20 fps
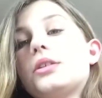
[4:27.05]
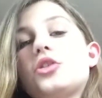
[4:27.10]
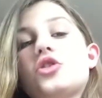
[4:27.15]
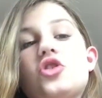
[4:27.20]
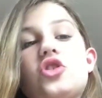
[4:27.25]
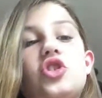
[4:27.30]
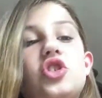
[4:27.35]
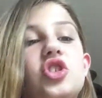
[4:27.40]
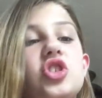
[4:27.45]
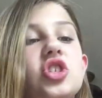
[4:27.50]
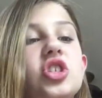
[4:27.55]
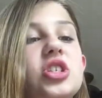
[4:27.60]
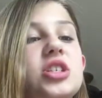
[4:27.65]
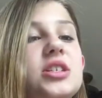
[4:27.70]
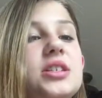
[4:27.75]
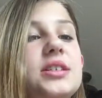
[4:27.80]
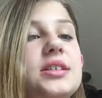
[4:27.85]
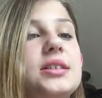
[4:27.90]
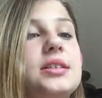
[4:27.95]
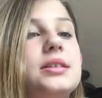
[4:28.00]

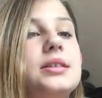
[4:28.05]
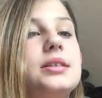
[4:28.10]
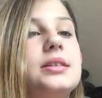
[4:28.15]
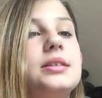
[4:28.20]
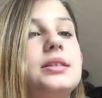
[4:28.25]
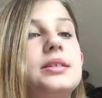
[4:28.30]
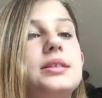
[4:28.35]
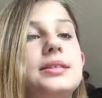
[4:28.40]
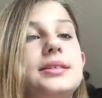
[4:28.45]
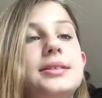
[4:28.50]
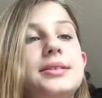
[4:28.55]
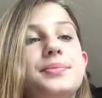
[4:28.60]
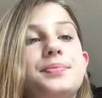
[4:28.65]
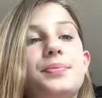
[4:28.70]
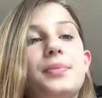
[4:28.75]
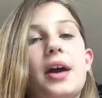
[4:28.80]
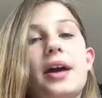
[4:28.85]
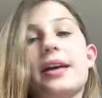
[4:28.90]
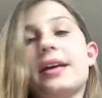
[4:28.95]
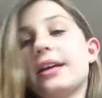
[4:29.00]
she, um,
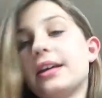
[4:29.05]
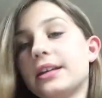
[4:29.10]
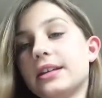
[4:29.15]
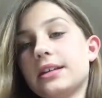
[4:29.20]
I get